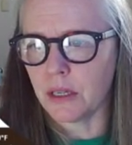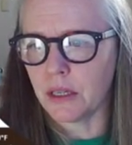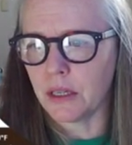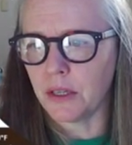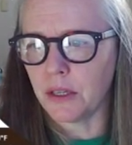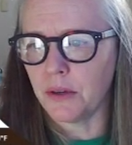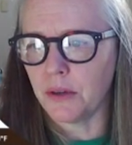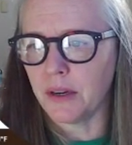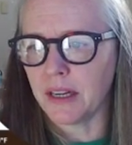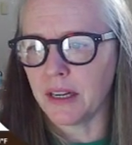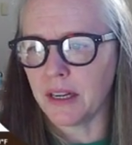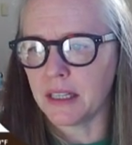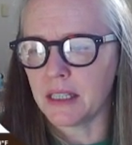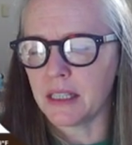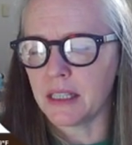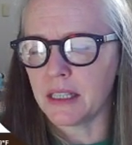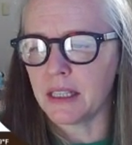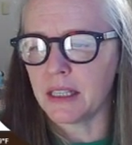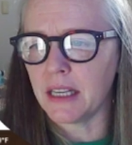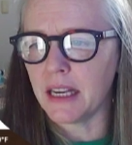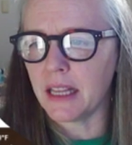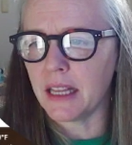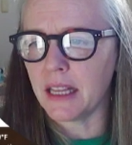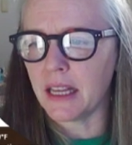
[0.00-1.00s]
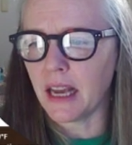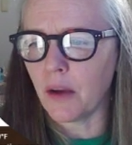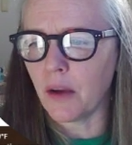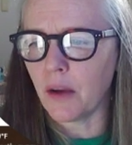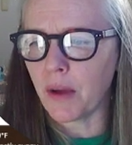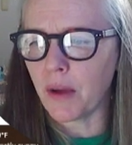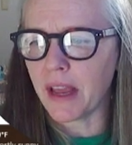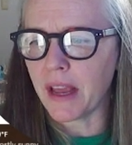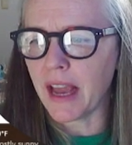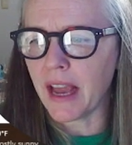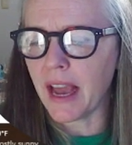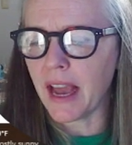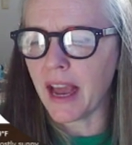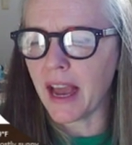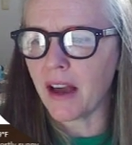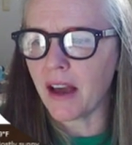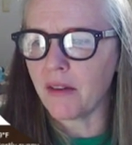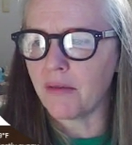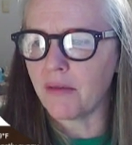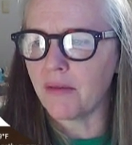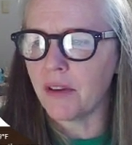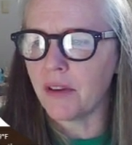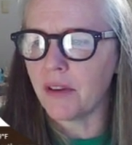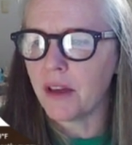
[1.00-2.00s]
You can see that we
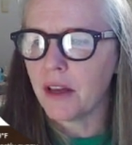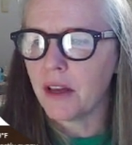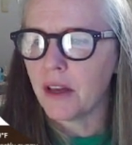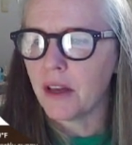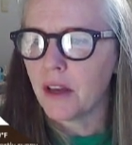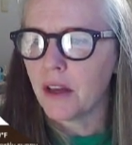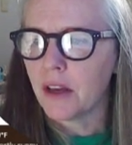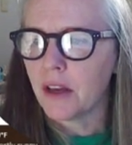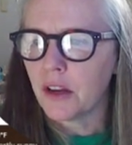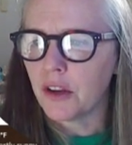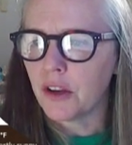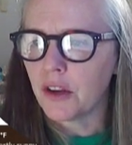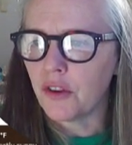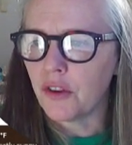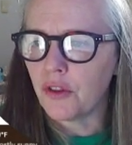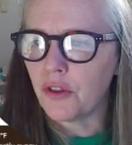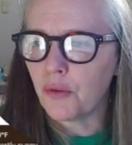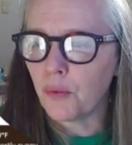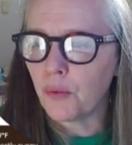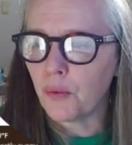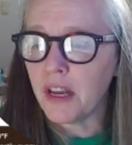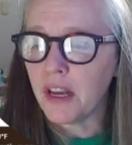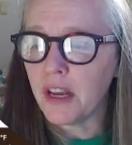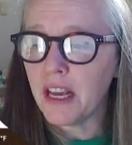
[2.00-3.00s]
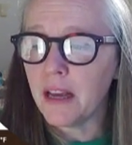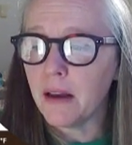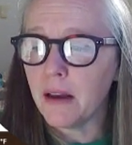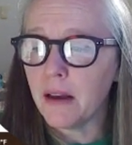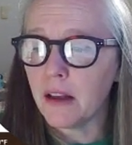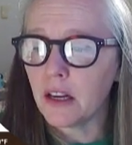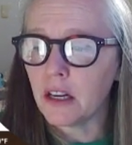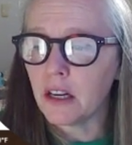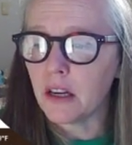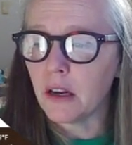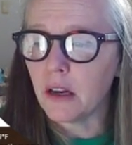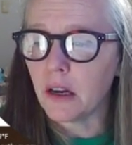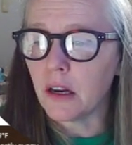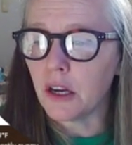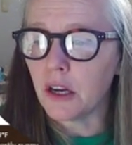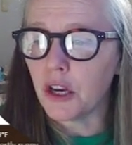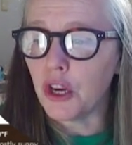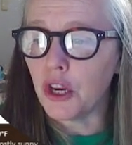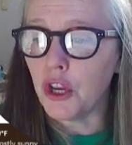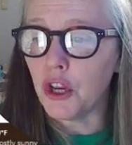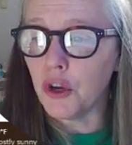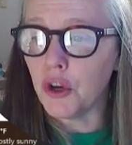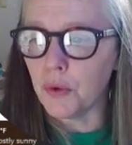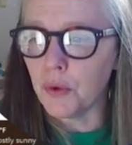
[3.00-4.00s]
have 3
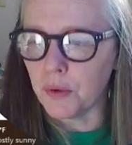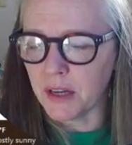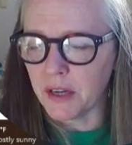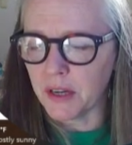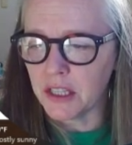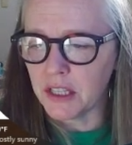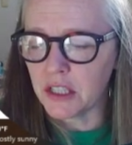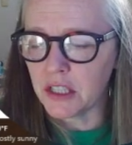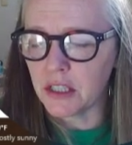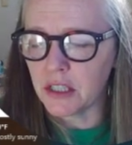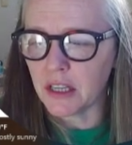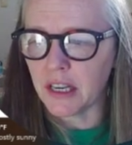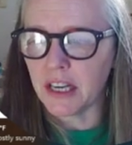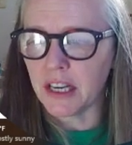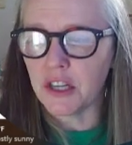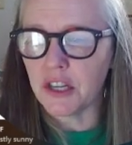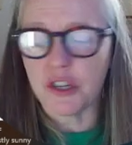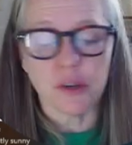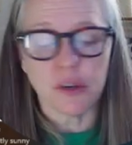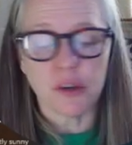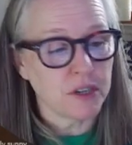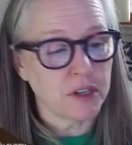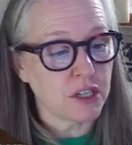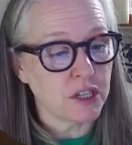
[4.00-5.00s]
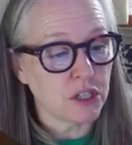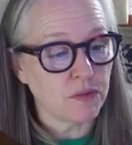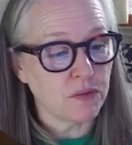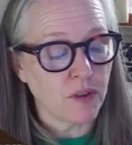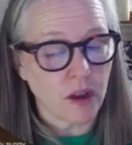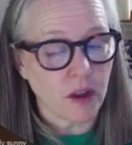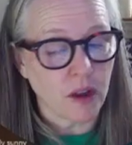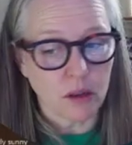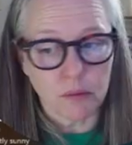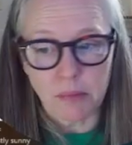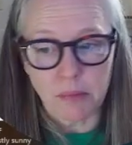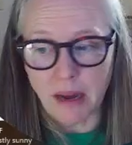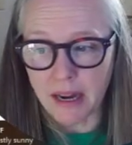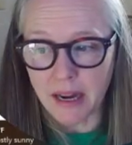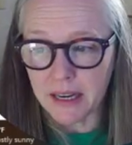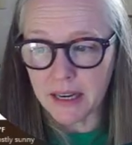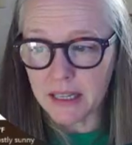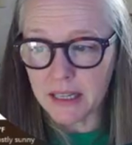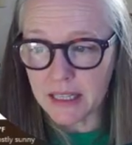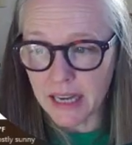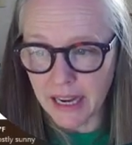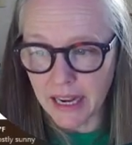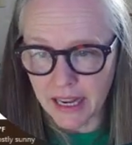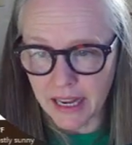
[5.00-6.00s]
units, and each unit is followed by a
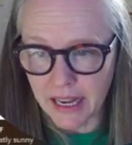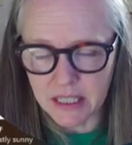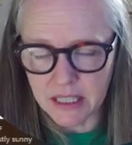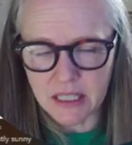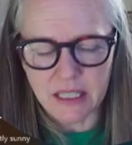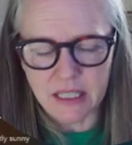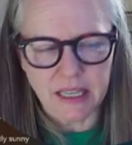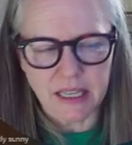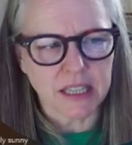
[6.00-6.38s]
test.